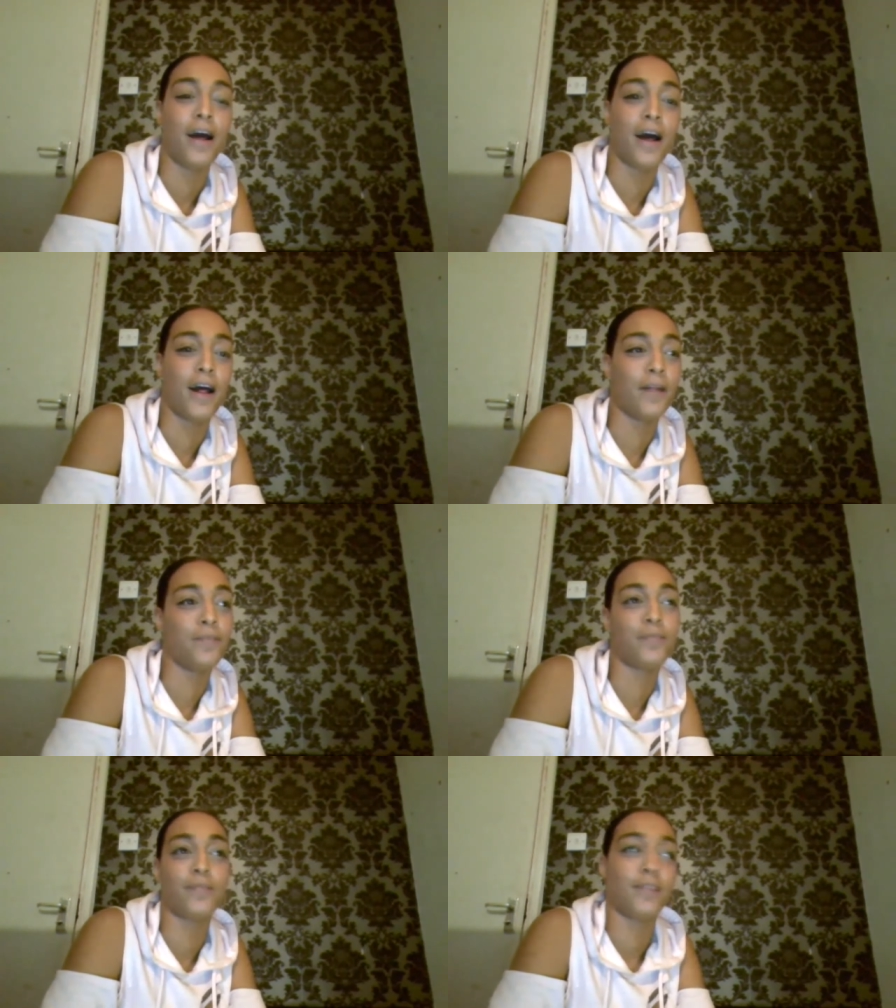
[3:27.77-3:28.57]

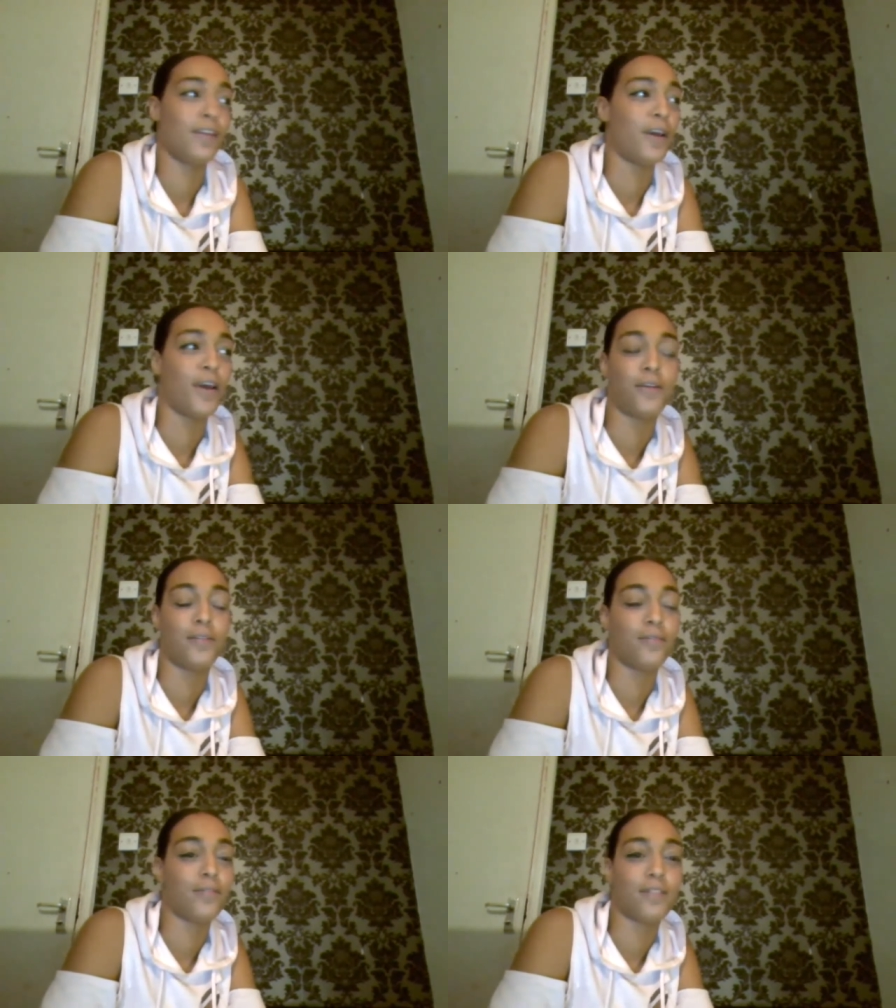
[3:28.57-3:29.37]
Um, you know,
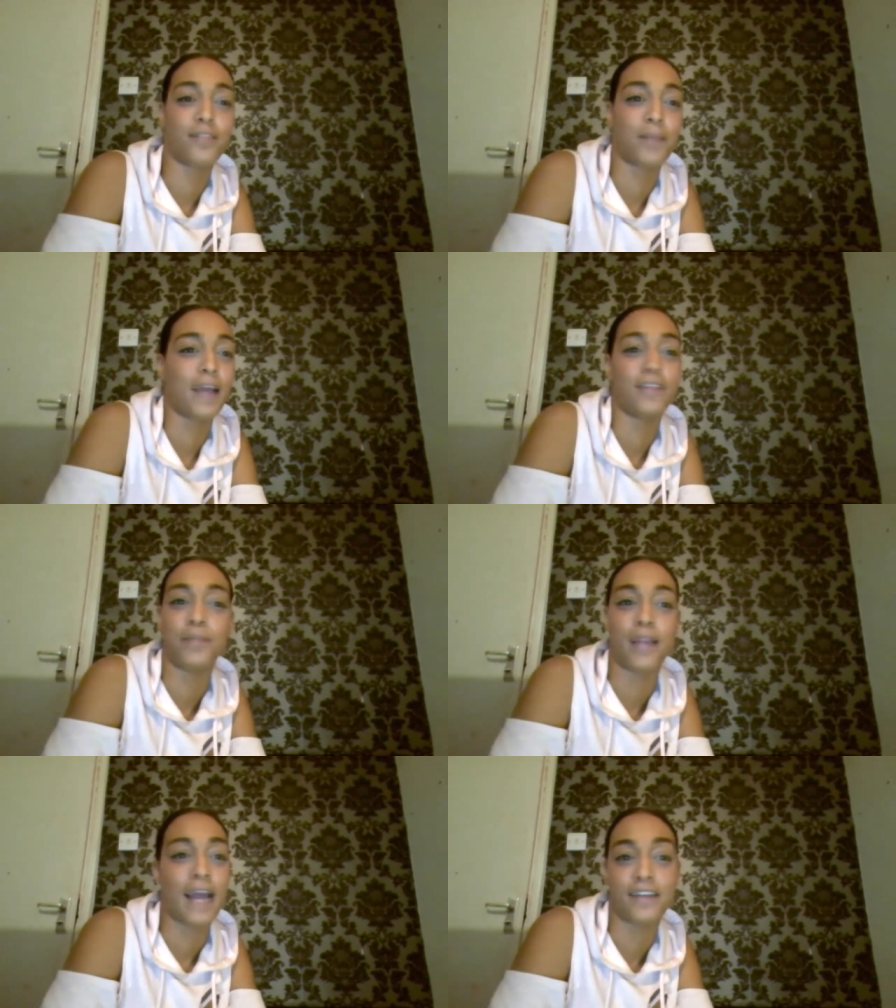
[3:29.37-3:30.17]
it's better to be
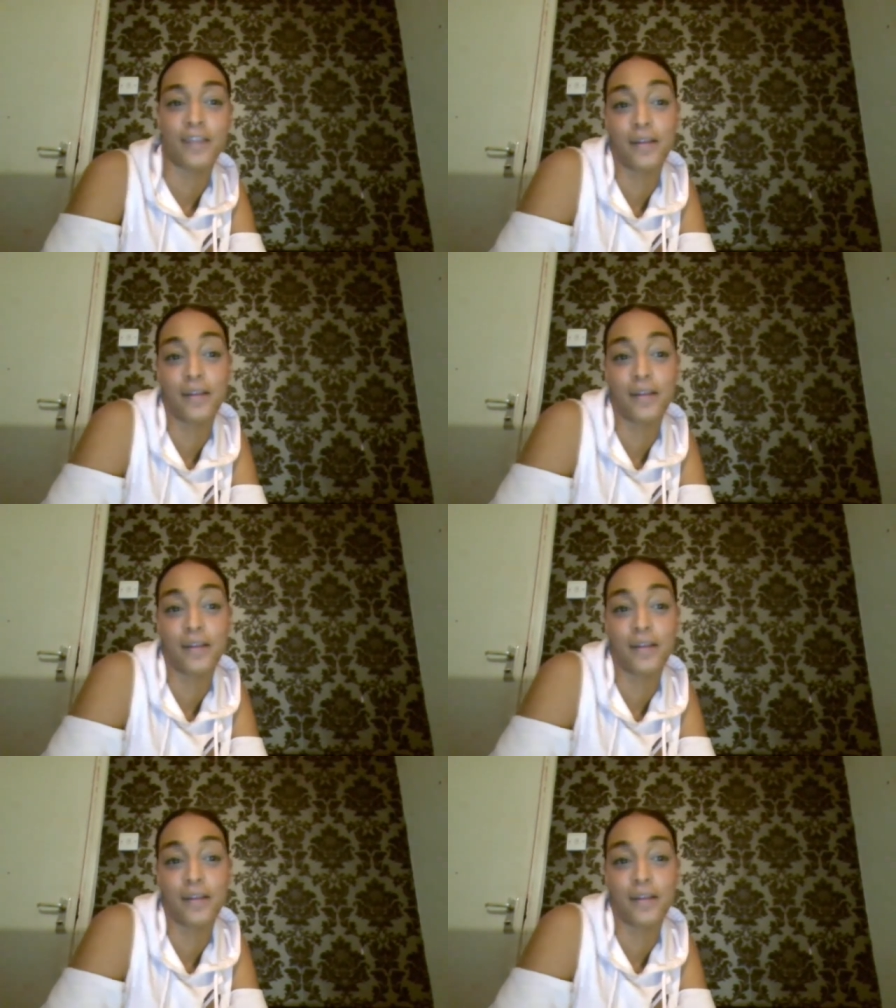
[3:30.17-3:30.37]
hanging